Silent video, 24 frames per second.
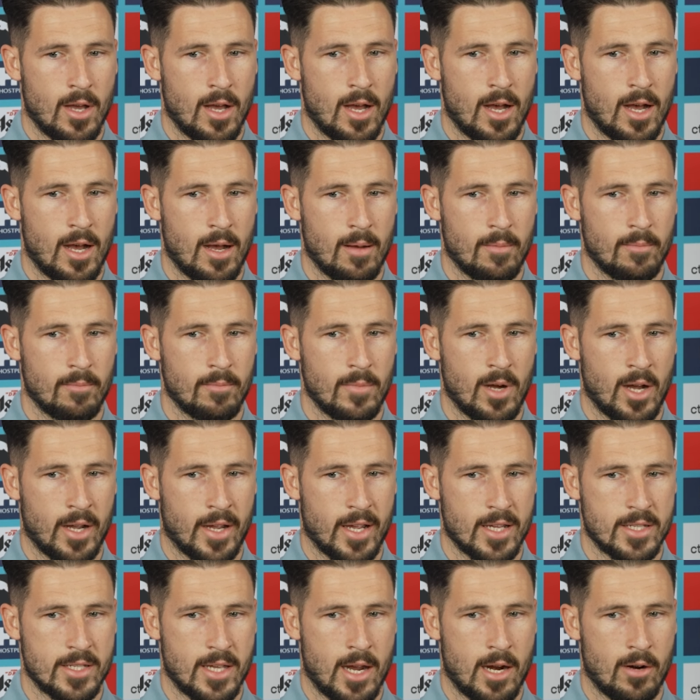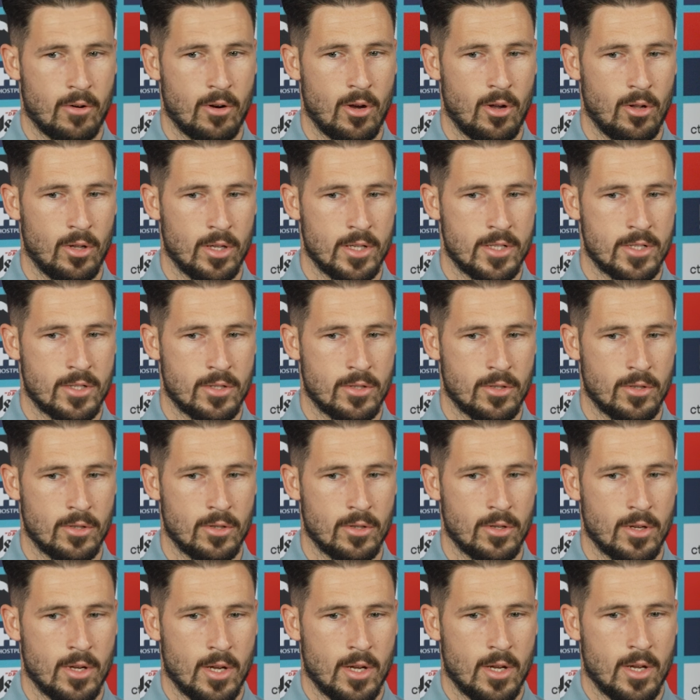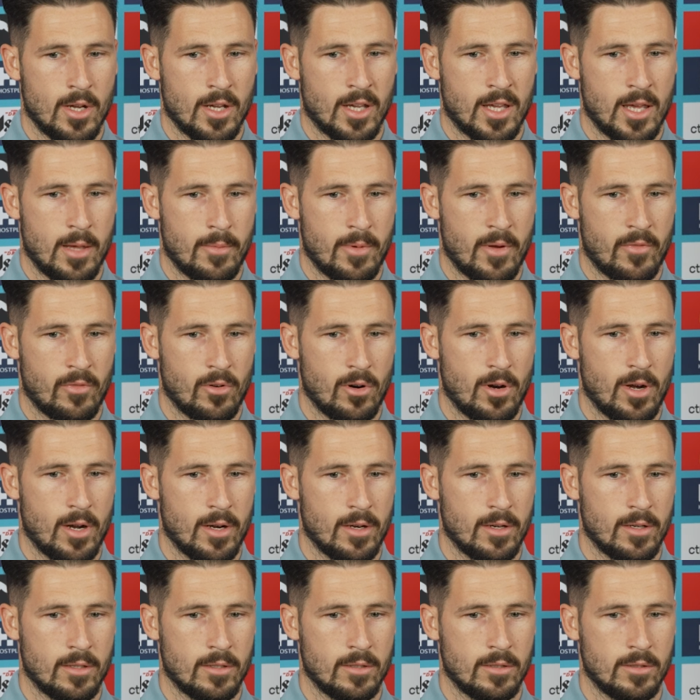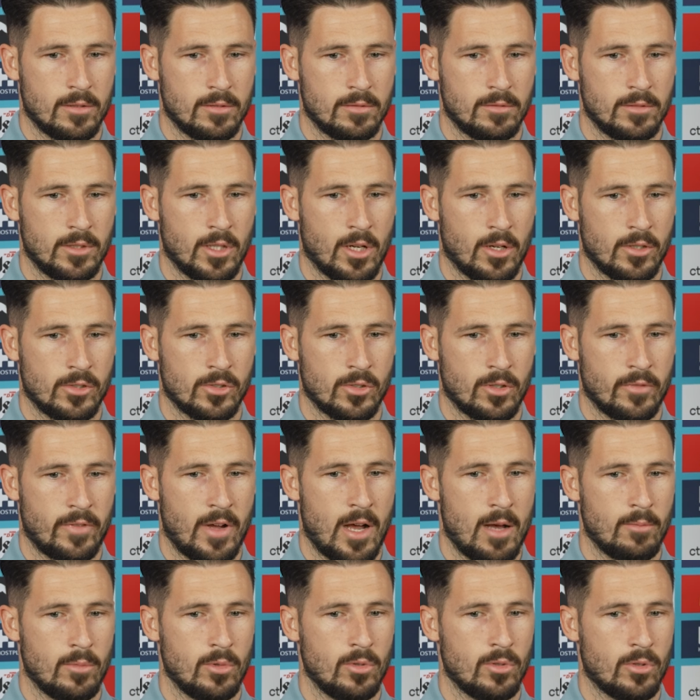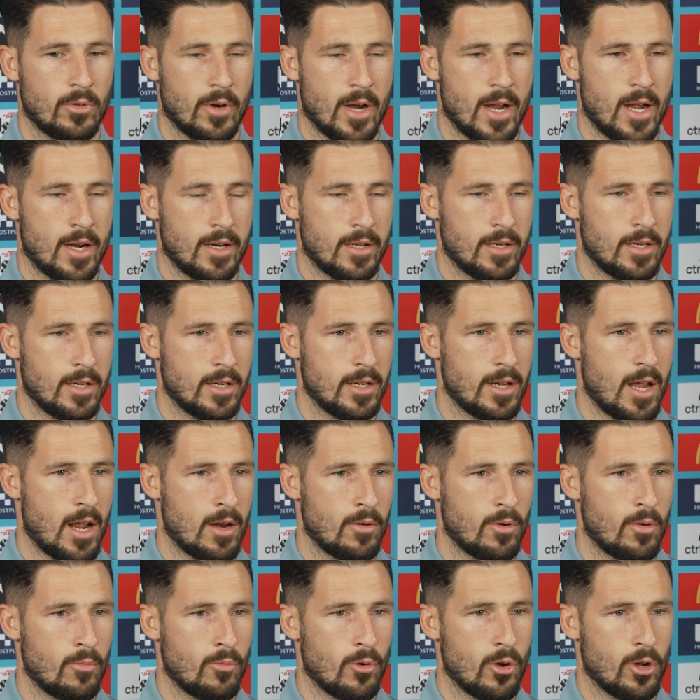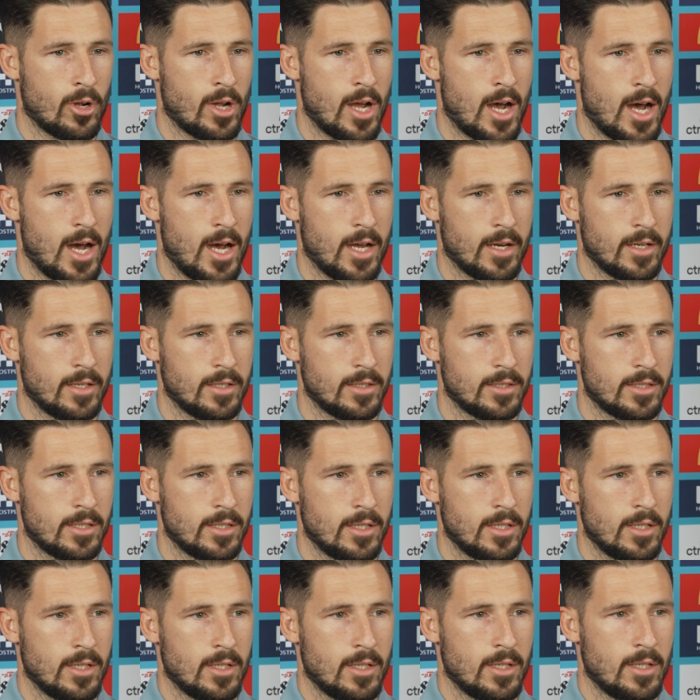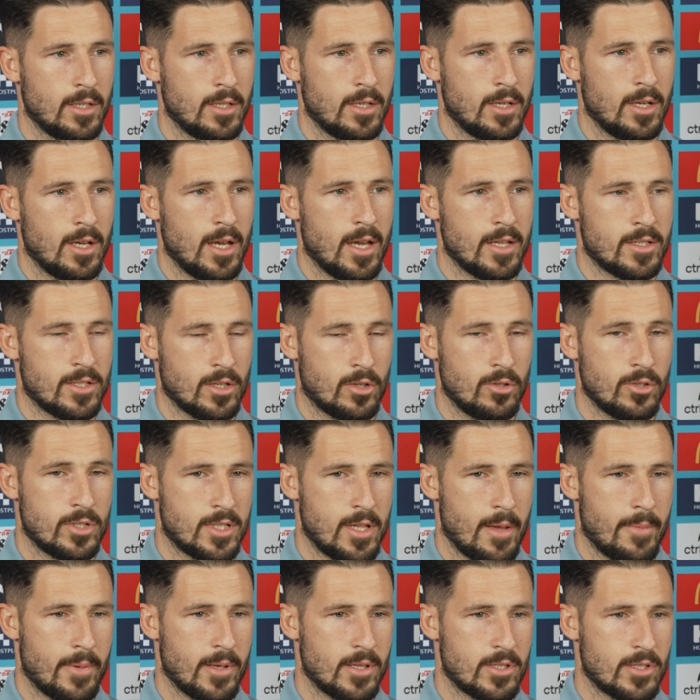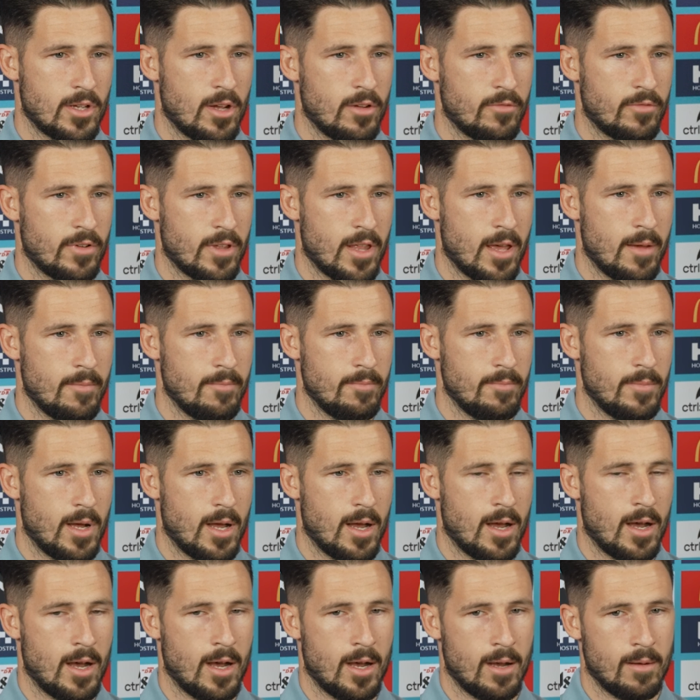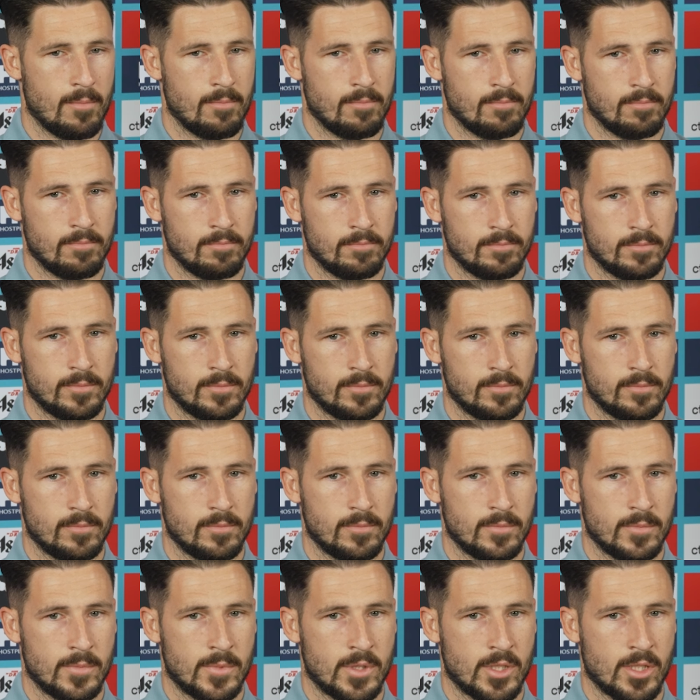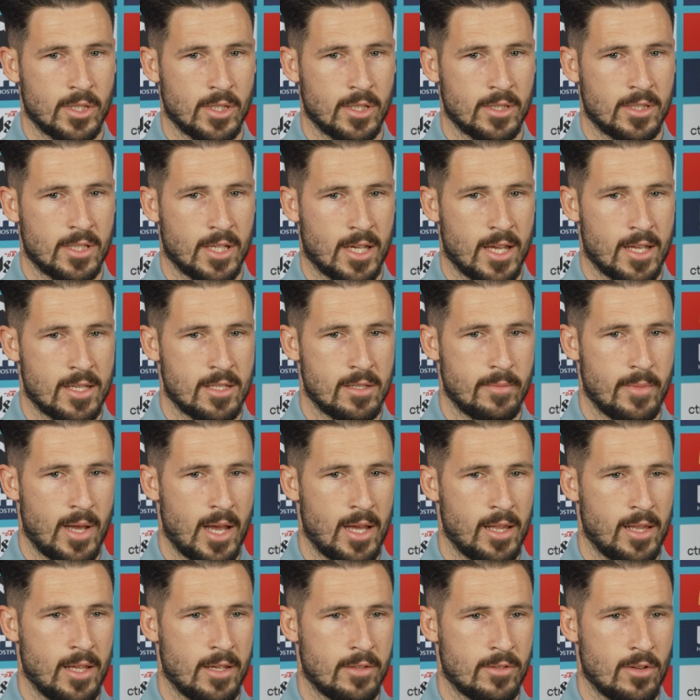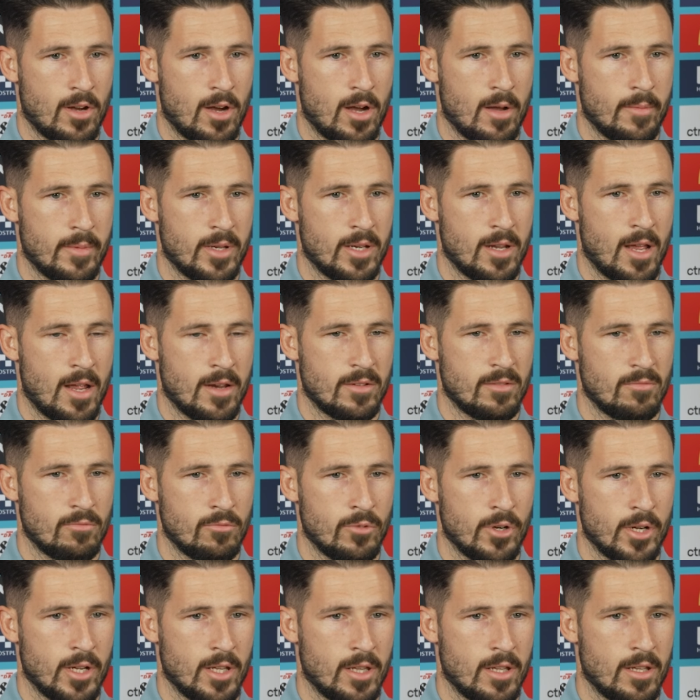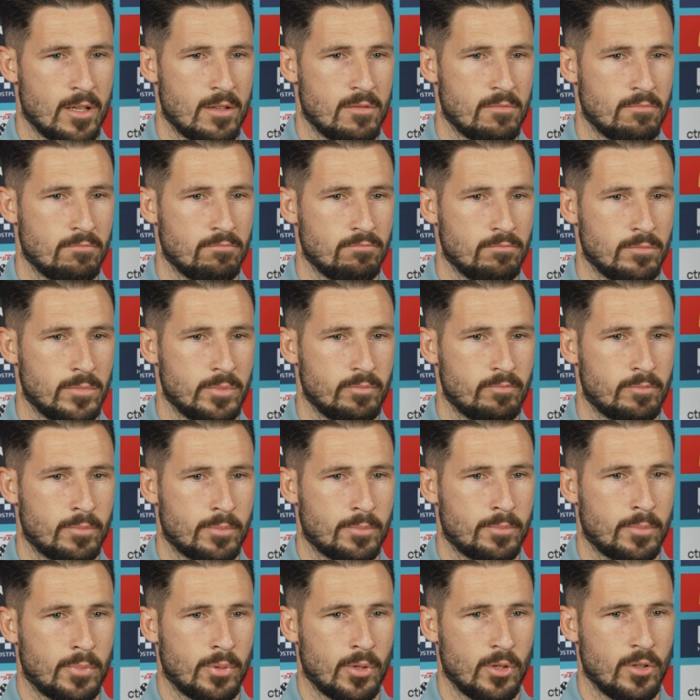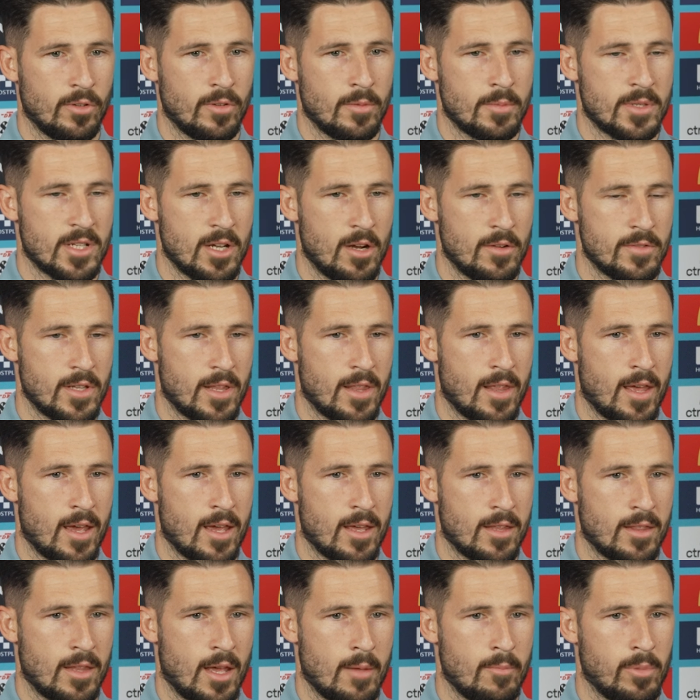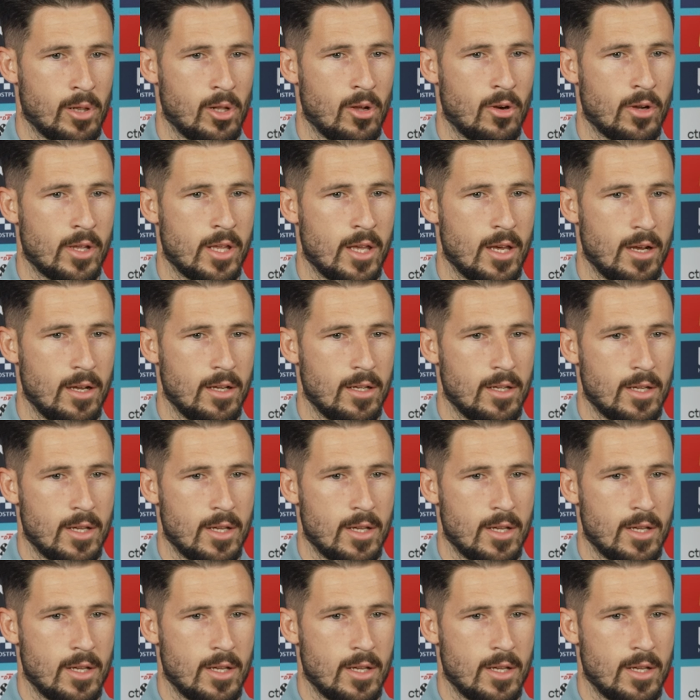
I guess our role is to keep everyone sort of humble, grounded, and work hard, and it's a good stepping stone for them to get some A League time and really prove themselves that they belong here.